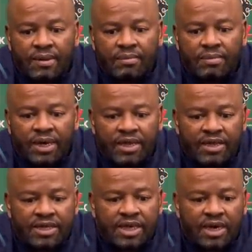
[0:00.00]
But I
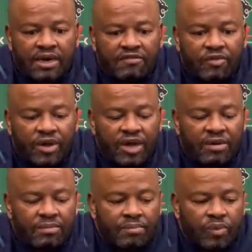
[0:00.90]
think second half we
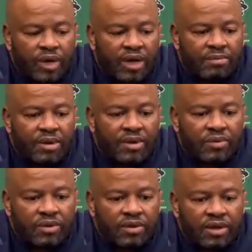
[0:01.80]
came back
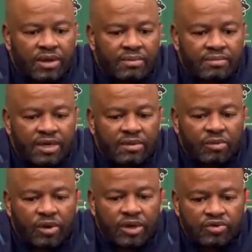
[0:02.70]
with a
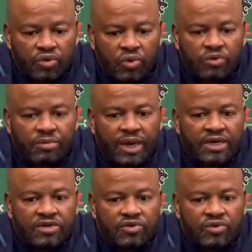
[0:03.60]
more resolute
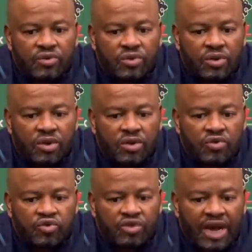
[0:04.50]
mind to
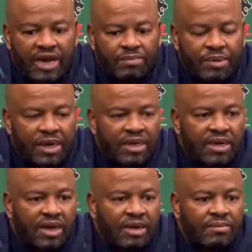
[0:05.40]
try and bury the
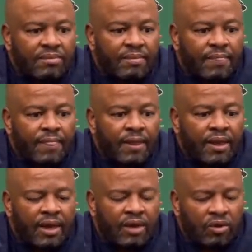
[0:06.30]
game
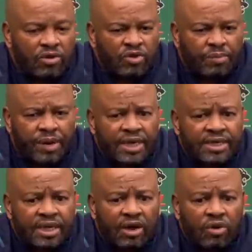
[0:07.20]
and also
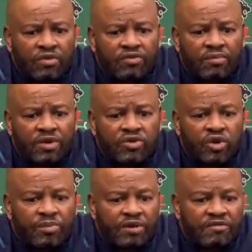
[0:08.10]
press a lot from the
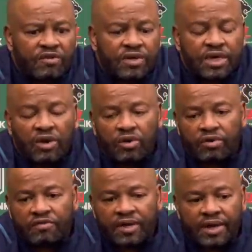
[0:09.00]
top and force a lot
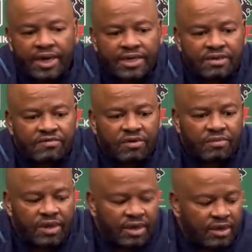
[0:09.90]
of errors
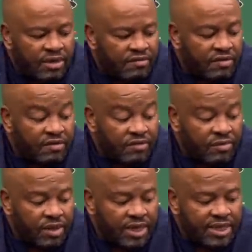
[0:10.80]
from
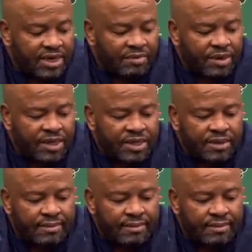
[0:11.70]
their center backs,